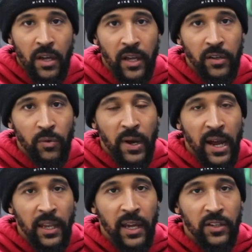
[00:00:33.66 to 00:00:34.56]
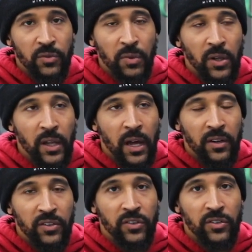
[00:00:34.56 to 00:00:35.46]
And the way I like to roll out
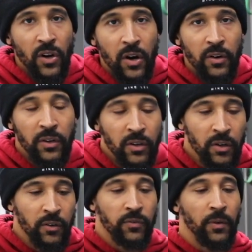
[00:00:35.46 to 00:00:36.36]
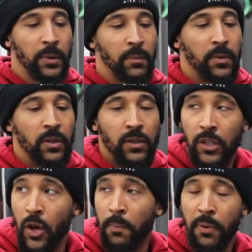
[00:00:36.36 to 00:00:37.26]
is to start from the
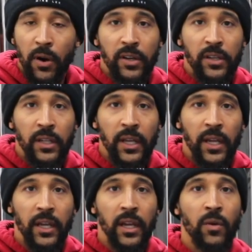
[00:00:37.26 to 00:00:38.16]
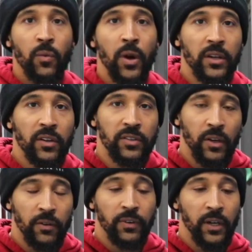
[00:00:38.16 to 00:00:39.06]
low part of your leg and work
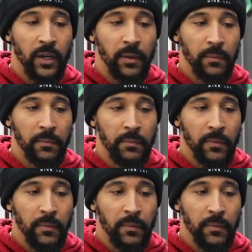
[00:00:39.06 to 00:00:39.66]
yourself up.